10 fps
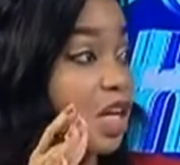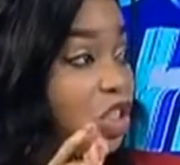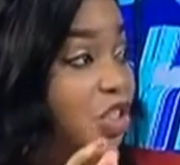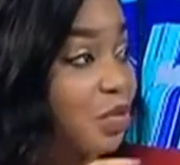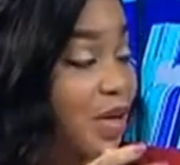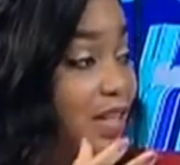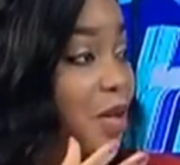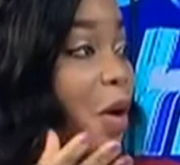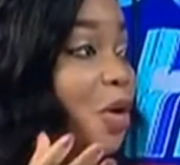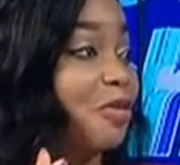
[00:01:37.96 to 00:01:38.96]
initially when the,
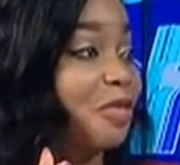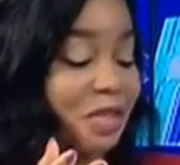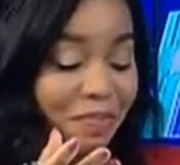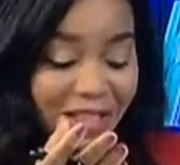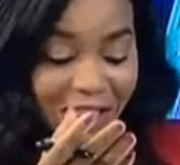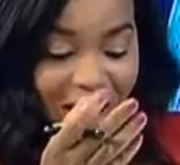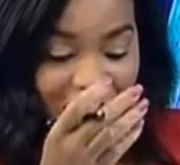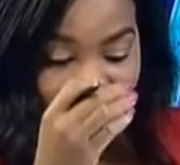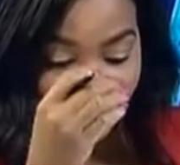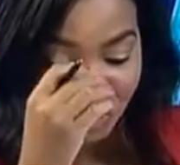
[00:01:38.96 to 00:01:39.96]
all of this matter came
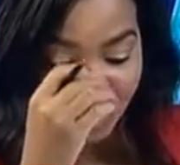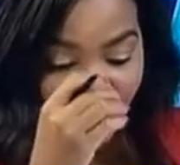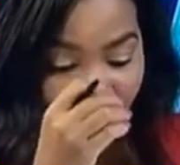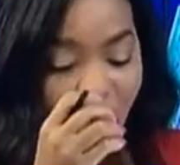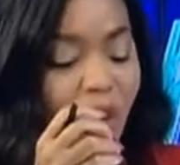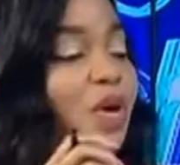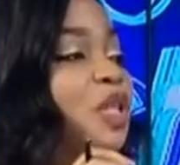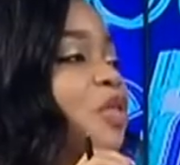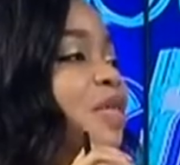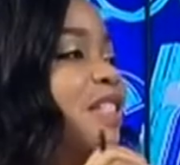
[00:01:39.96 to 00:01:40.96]
to the fore. What is
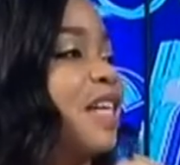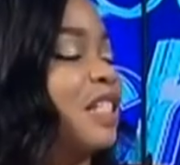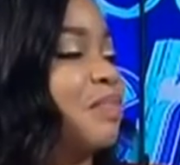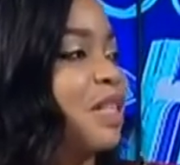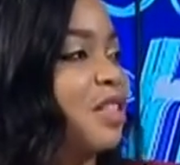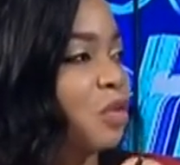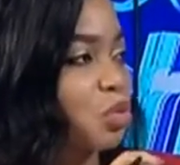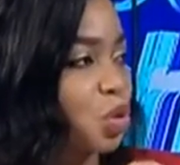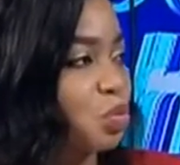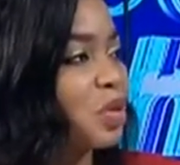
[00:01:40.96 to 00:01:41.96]
your assessment of the
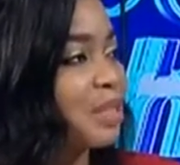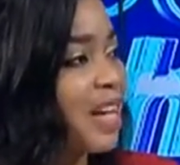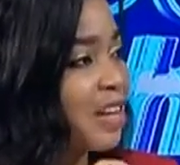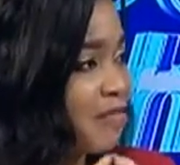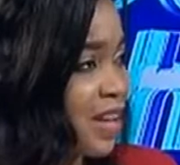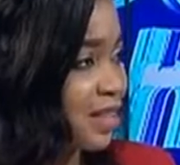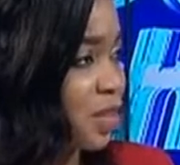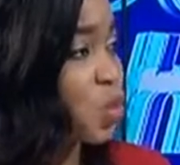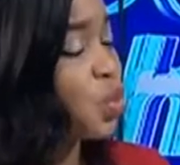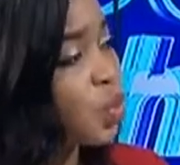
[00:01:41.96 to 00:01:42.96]
response by investors
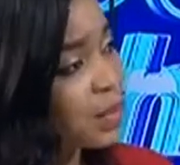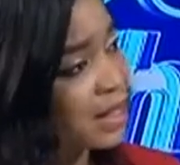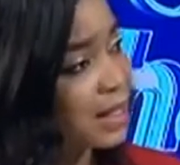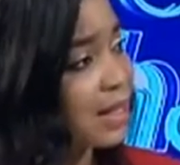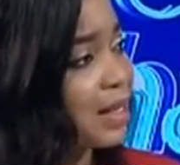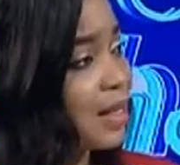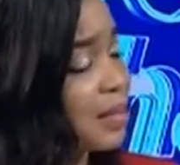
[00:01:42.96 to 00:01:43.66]
to your sector?